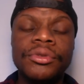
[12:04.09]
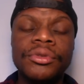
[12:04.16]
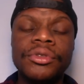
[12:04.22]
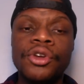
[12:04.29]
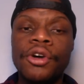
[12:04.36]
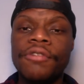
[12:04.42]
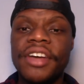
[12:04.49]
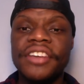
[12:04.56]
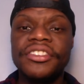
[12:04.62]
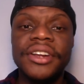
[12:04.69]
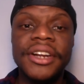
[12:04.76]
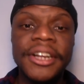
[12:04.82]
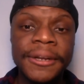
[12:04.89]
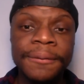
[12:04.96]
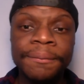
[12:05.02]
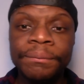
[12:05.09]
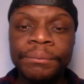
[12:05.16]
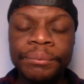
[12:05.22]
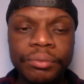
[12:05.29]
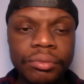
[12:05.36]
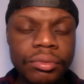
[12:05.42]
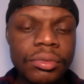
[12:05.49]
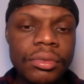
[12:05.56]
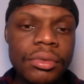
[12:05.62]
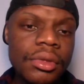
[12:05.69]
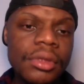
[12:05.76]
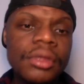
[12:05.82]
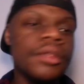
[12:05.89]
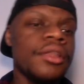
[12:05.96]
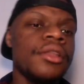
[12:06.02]
No Vaseline,
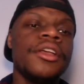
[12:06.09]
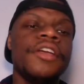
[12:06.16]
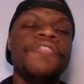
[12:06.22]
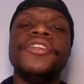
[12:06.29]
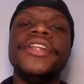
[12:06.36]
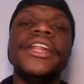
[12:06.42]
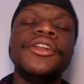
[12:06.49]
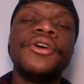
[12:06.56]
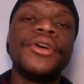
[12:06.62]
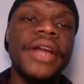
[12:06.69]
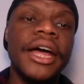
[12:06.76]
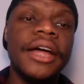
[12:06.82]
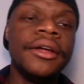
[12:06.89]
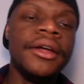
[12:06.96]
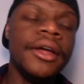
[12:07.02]
if you didn't know that,